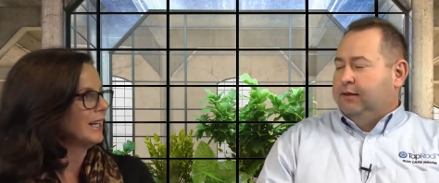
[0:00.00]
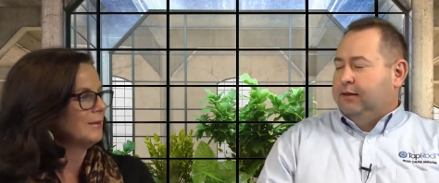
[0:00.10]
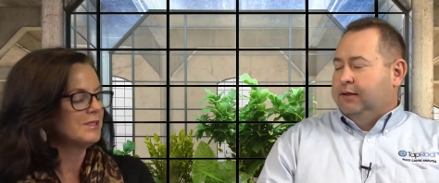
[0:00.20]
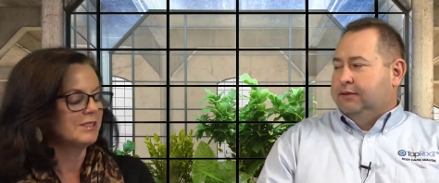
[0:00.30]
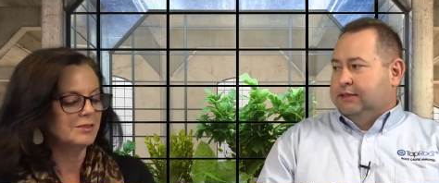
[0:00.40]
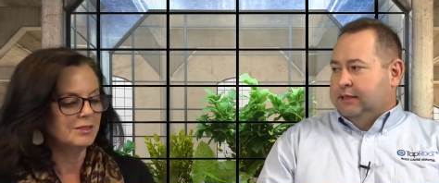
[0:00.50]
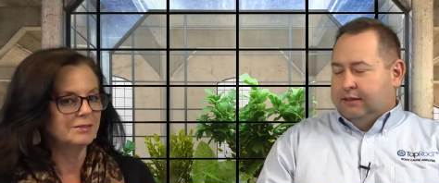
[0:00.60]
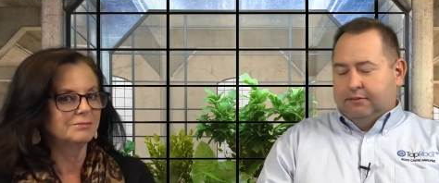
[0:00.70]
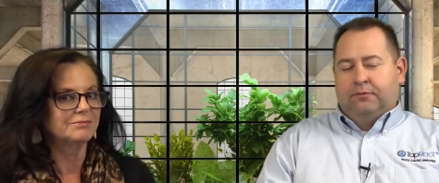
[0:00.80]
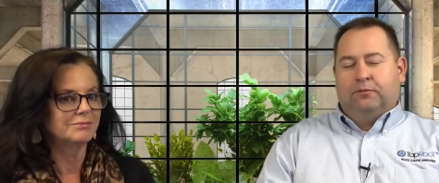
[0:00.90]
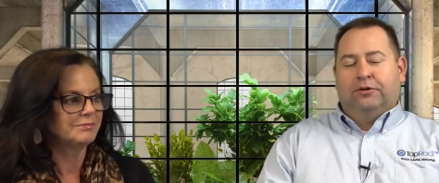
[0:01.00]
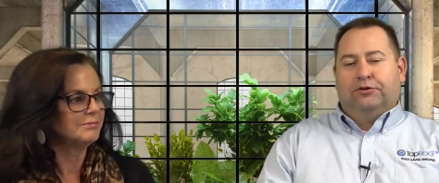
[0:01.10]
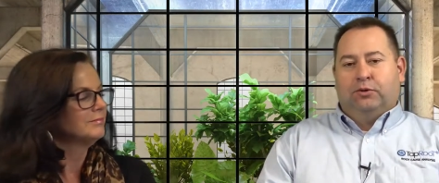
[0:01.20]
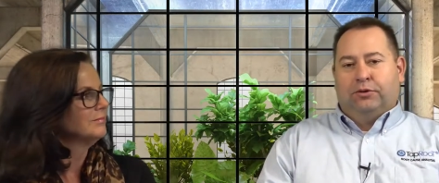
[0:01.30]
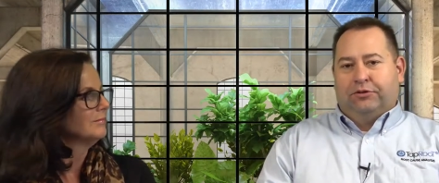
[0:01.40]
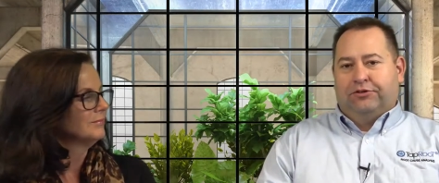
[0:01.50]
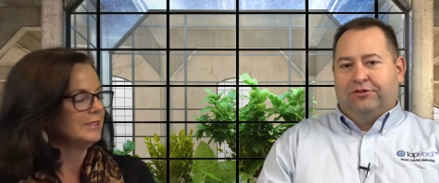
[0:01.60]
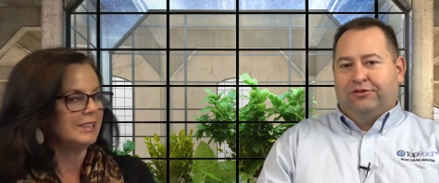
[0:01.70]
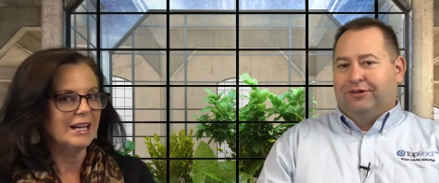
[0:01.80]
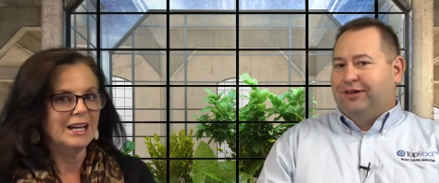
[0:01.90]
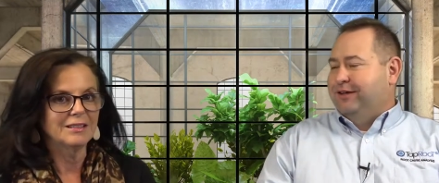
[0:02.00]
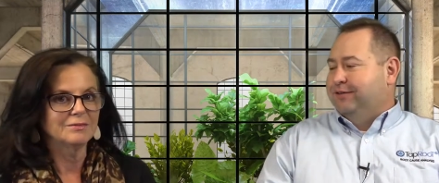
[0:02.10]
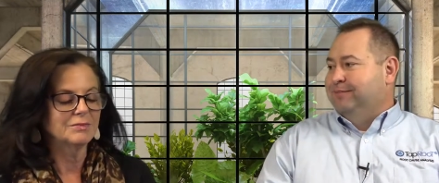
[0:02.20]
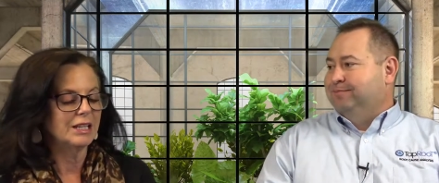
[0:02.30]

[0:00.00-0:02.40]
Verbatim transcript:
Speaker 1: Absolutely. It, it, works wonders. It sure yeah. does.